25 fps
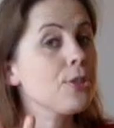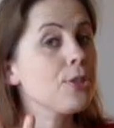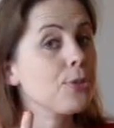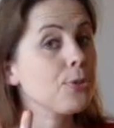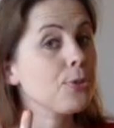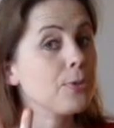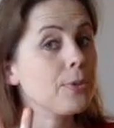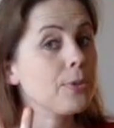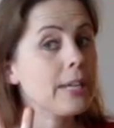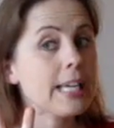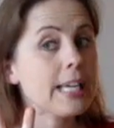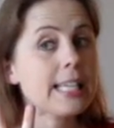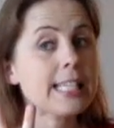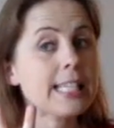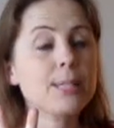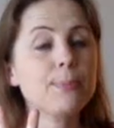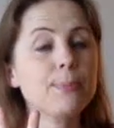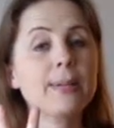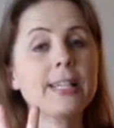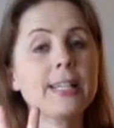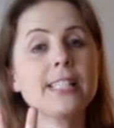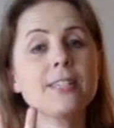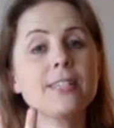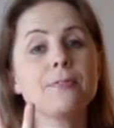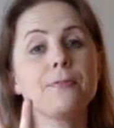3,
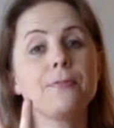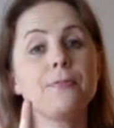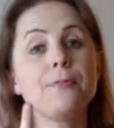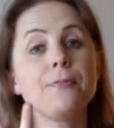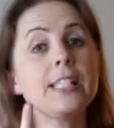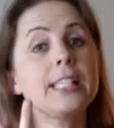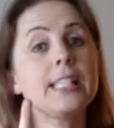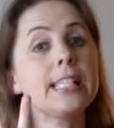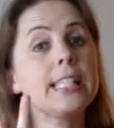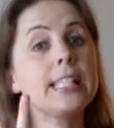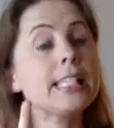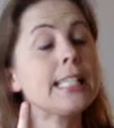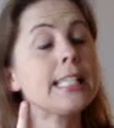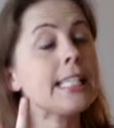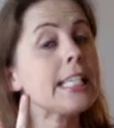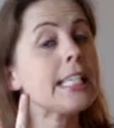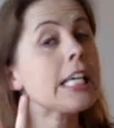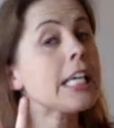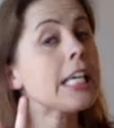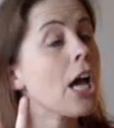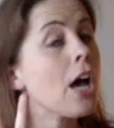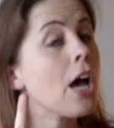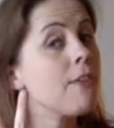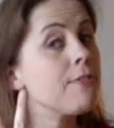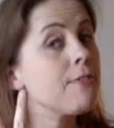
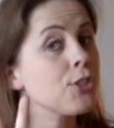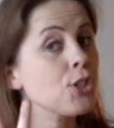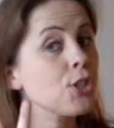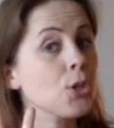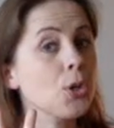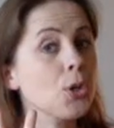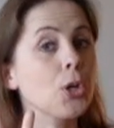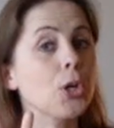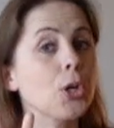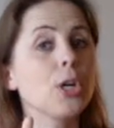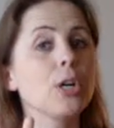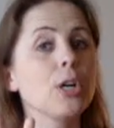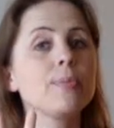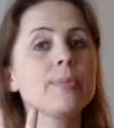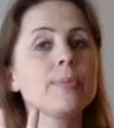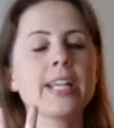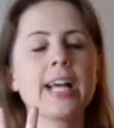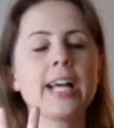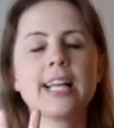specificity of terms.